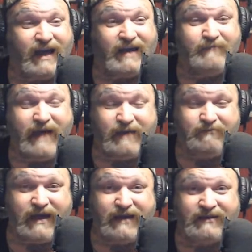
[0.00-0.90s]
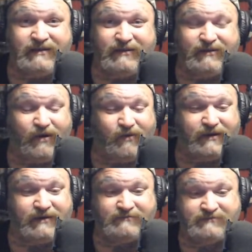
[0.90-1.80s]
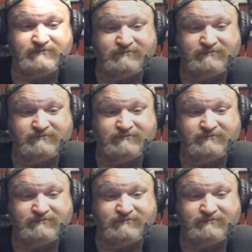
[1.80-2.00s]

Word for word: and you got a madman going.